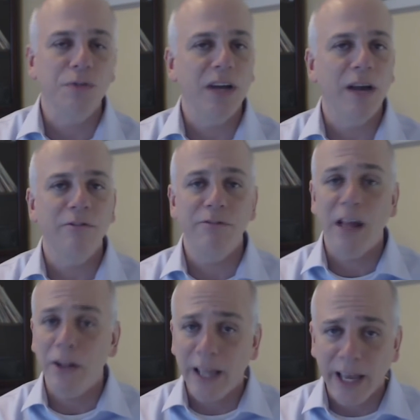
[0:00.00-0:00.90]
You've got
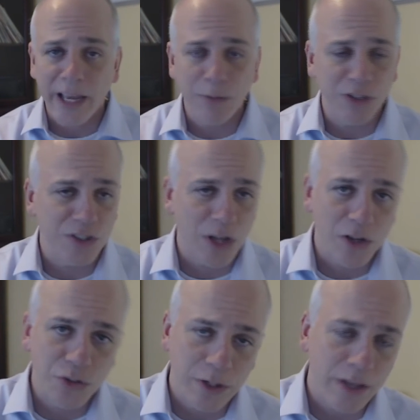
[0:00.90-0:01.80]
Velcade, which is
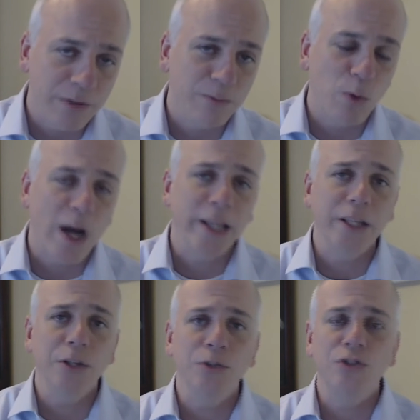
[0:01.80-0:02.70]
also another
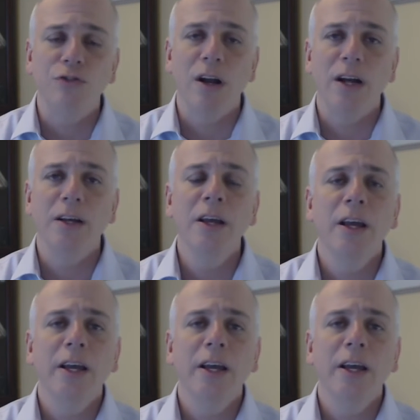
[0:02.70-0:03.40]
widely used drug